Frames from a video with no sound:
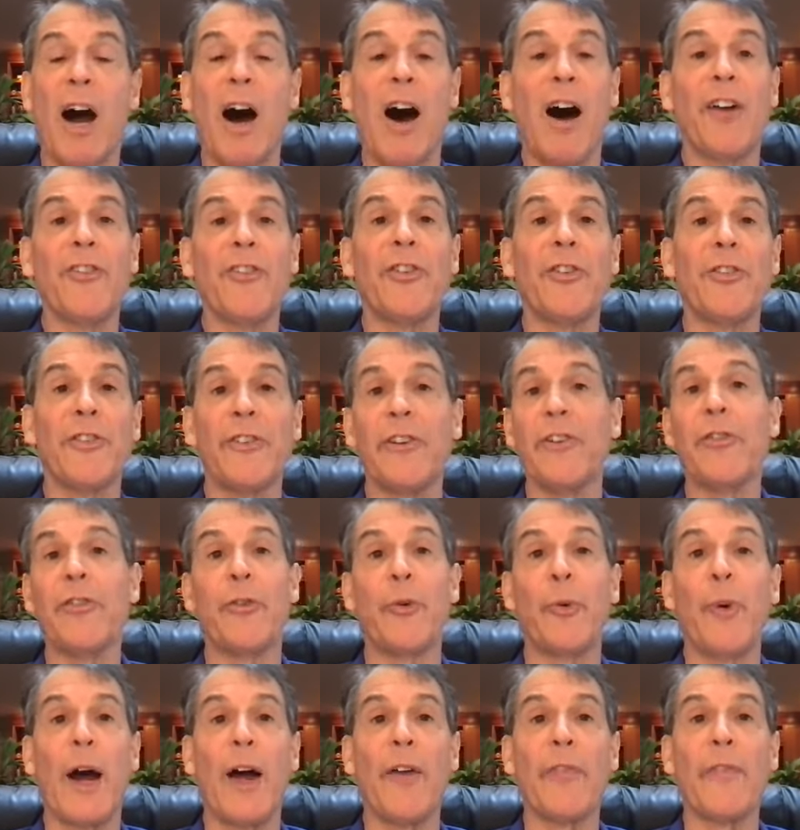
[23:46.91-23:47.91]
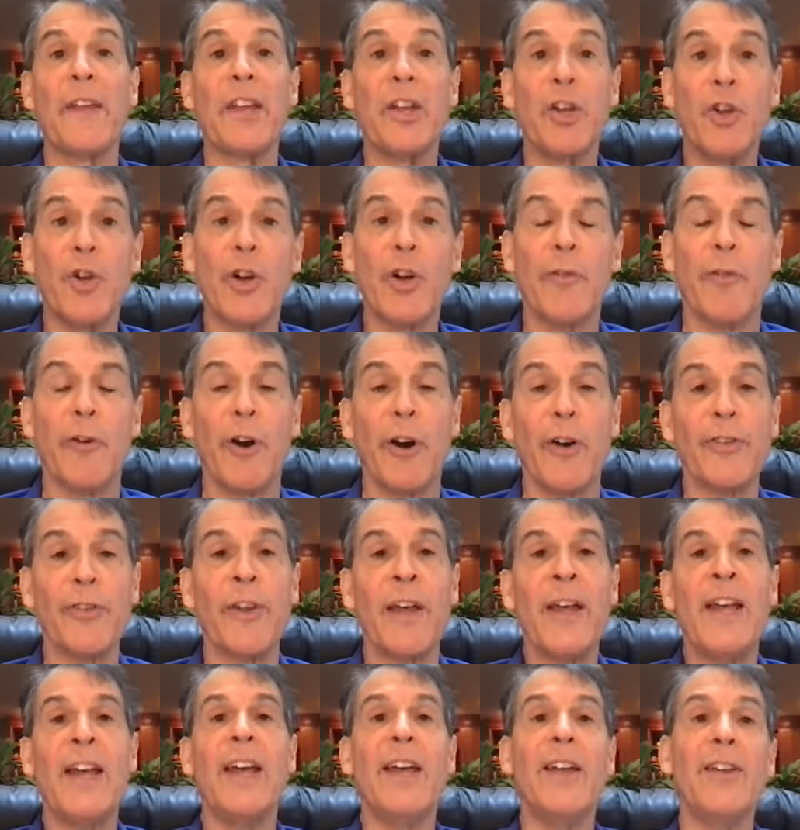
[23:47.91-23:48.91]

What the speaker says: consciousness throughout the universe